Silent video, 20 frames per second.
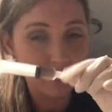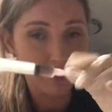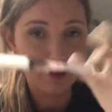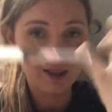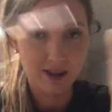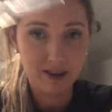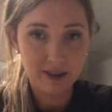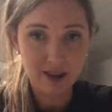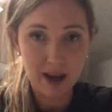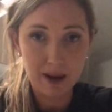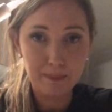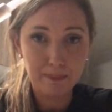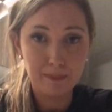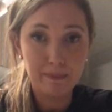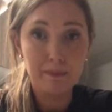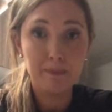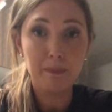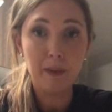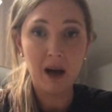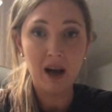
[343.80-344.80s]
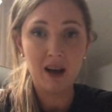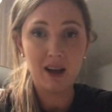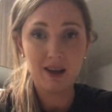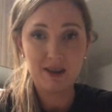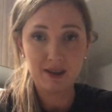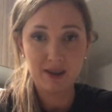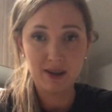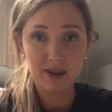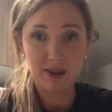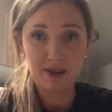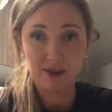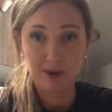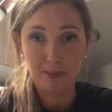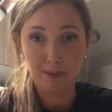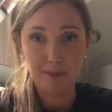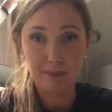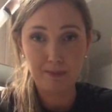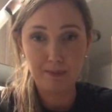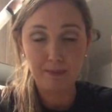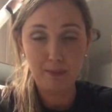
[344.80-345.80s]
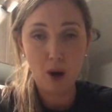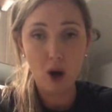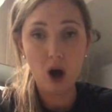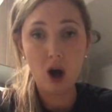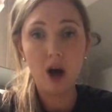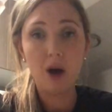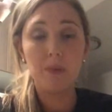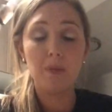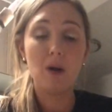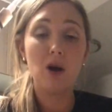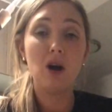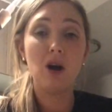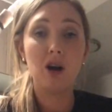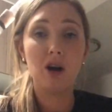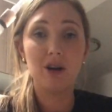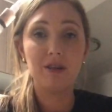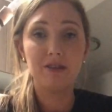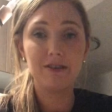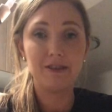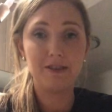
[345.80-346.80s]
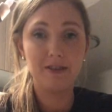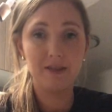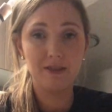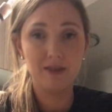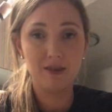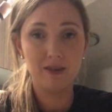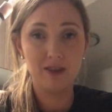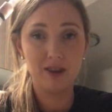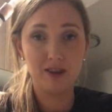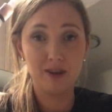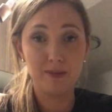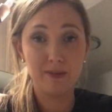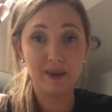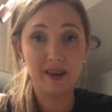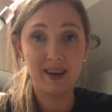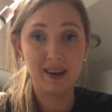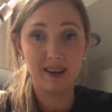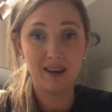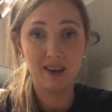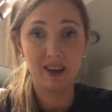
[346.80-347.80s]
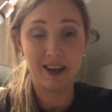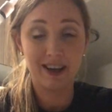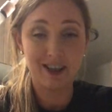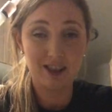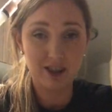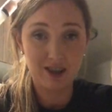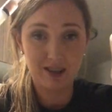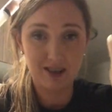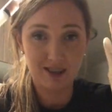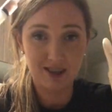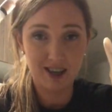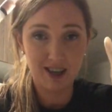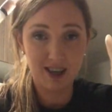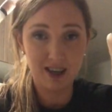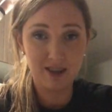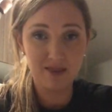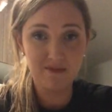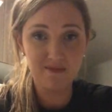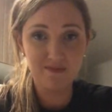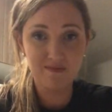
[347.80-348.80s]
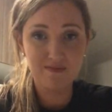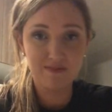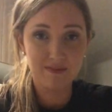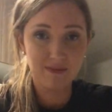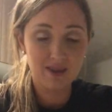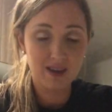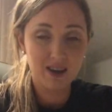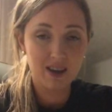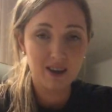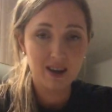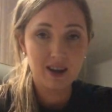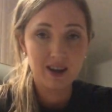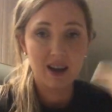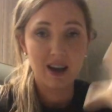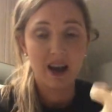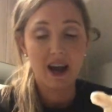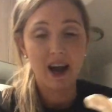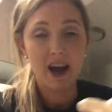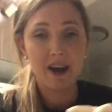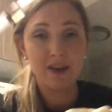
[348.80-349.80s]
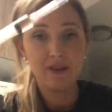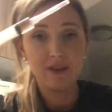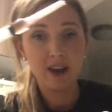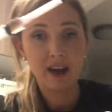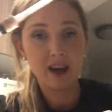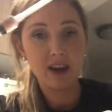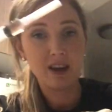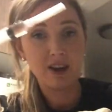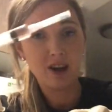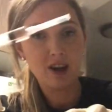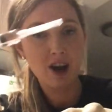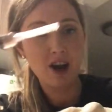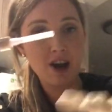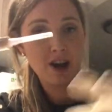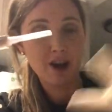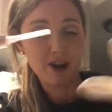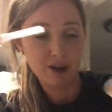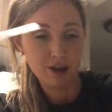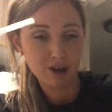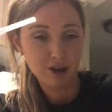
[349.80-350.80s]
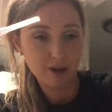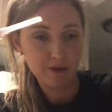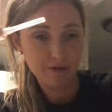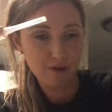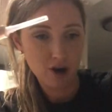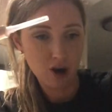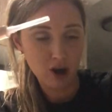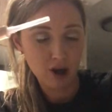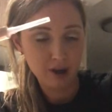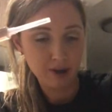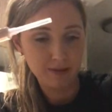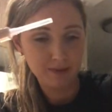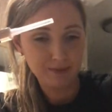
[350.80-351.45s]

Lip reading: so that bastard doesn't pop off on me like it just did. And there you go. You've got